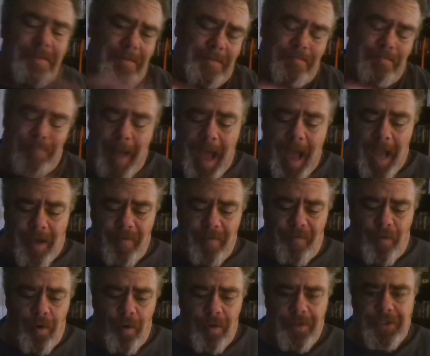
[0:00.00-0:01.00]
back and
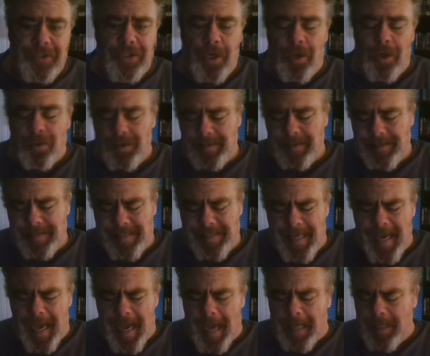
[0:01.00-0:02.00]
forth. So,
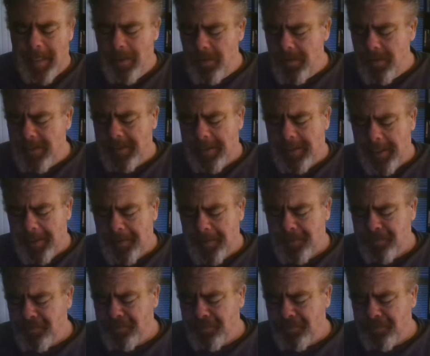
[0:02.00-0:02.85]
yeah, it was a...